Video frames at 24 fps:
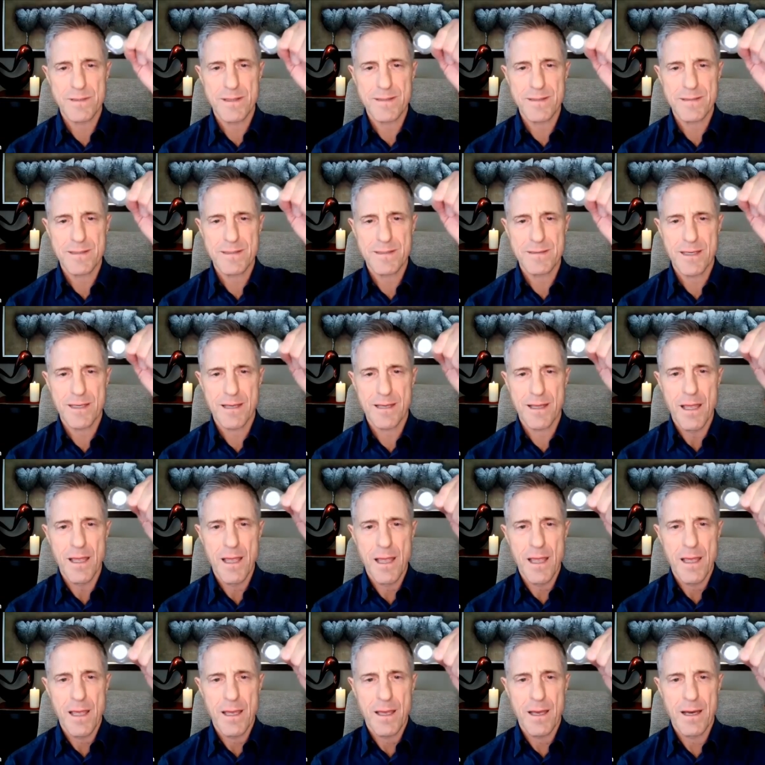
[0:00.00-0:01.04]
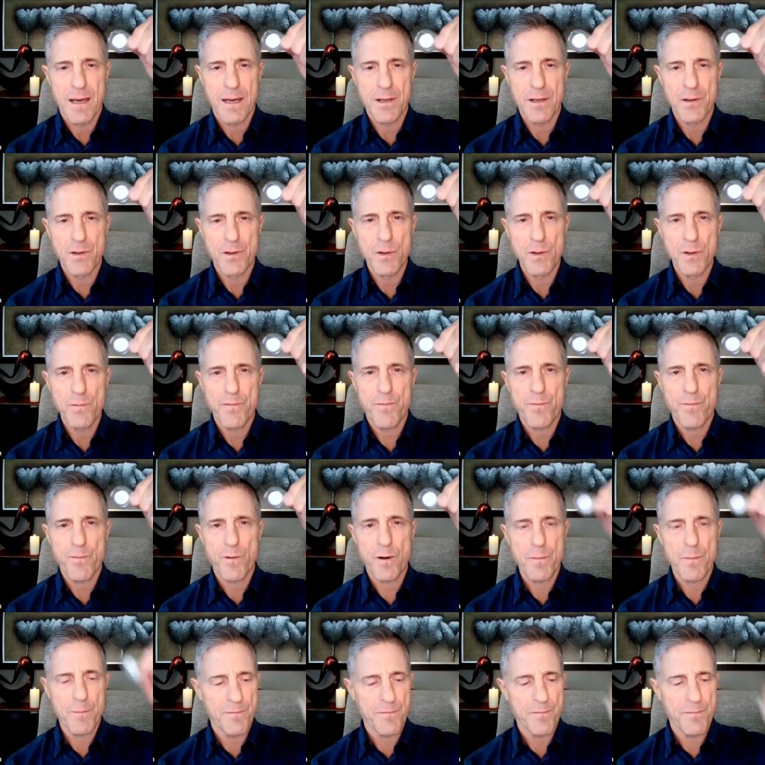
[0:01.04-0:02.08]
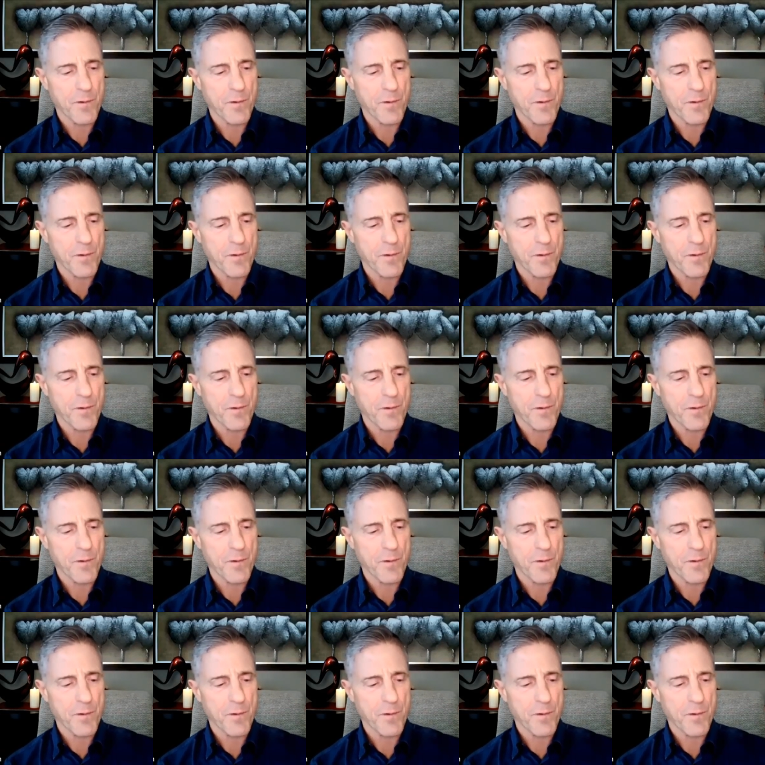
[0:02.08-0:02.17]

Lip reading: This is a new form of